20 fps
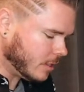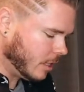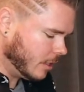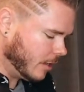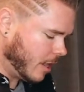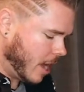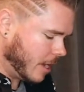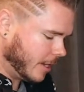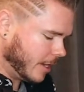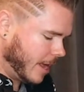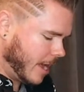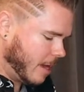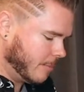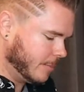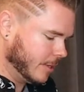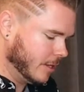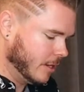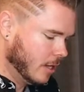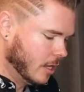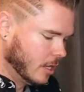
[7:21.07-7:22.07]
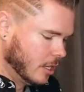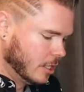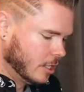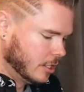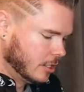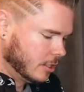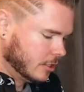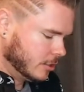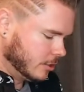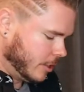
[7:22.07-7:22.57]
Not gonna happen.
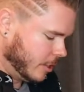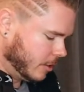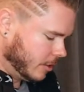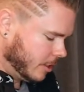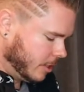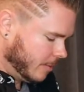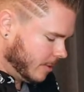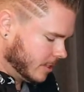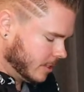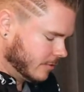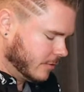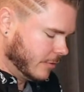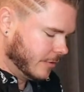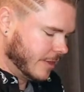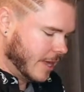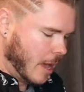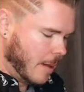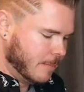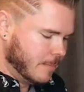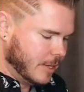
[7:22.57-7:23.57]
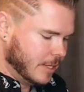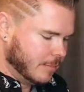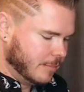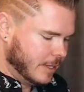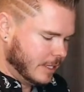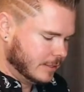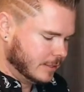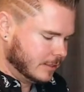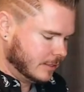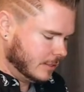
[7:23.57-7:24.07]
So I don't kill myself over that. But
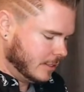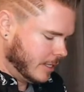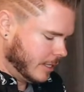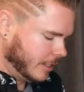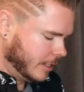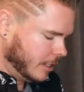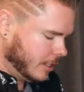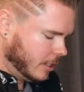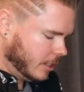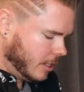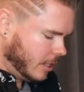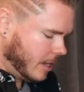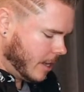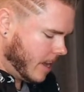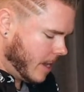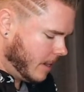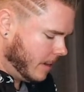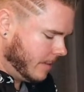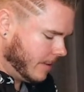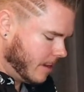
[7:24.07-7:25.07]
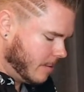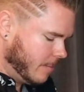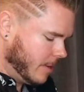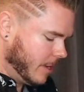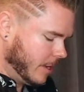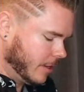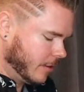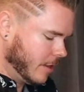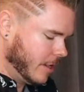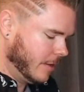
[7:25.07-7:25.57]
basically like anything I
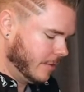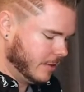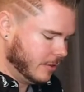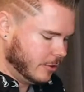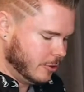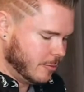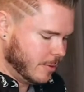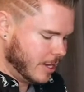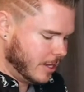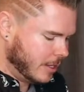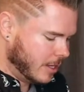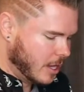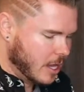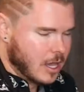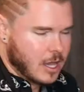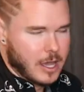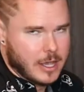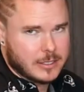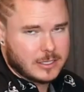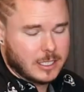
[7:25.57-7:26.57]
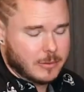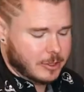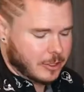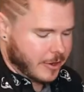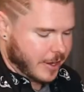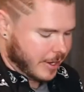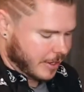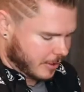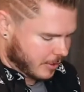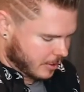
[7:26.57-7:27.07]
make or anything you make, it's gonna be
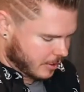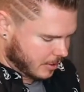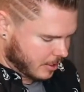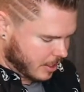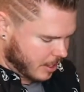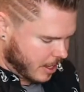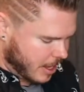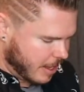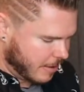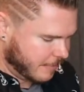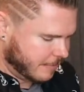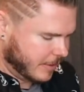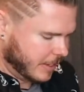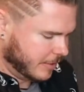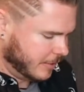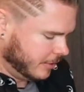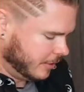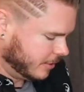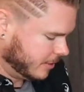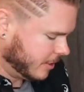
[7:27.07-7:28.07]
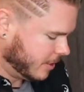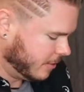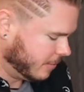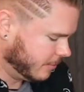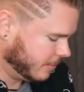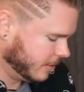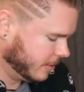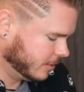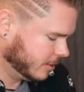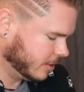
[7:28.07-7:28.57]
great. Have faith in
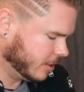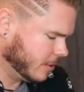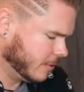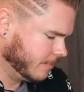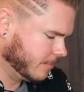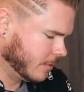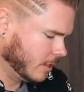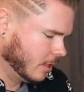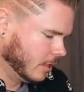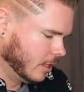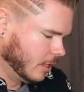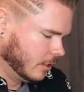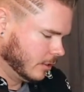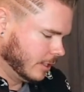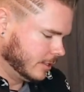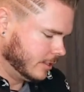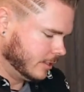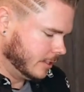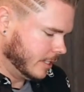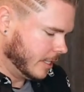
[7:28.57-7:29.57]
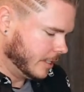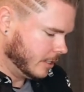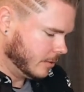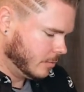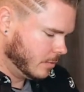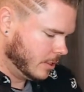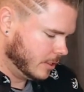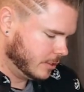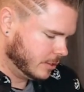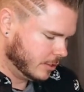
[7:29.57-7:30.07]
yourself. So let's see, I did
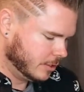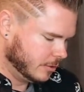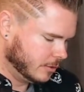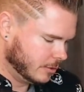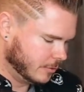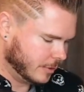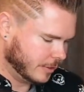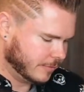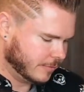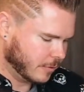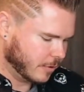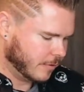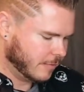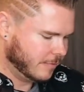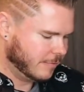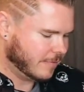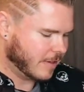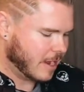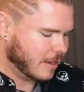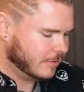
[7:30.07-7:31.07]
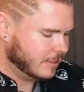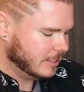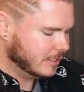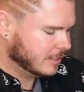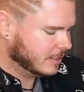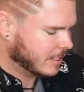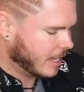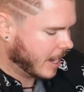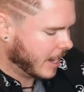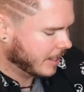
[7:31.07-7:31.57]
1, 2, 3, 4, 5 of
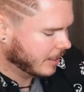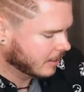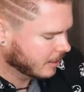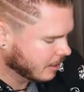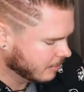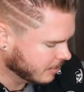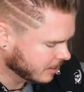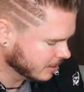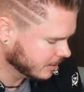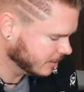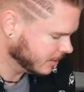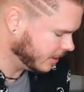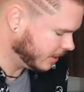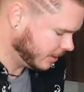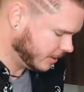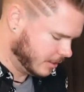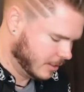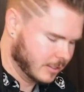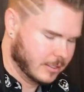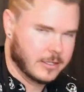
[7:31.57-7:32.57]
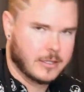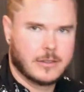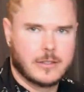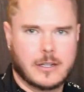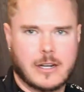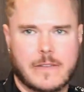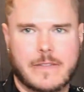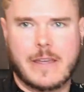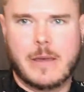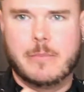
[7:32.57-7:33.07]
these tiny lemons. Like they're
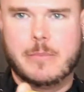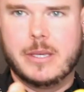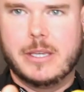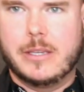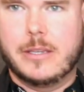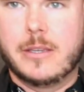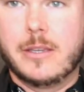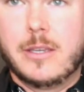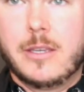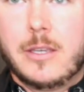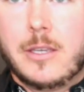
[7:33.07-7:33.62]
not that big.